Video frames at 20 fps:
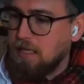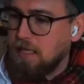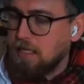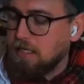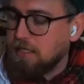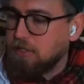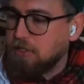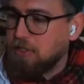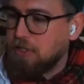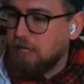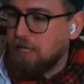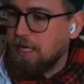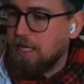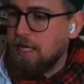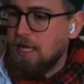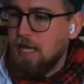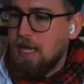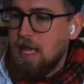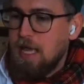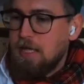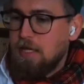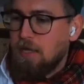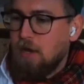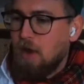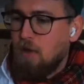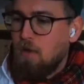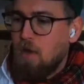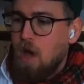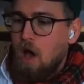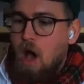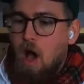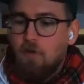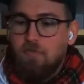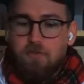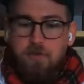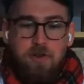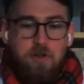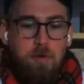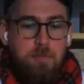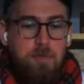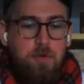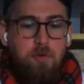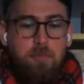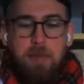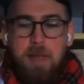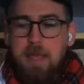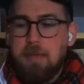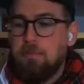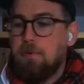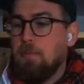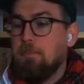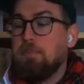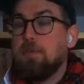Lincolnshire, are phenomenal people.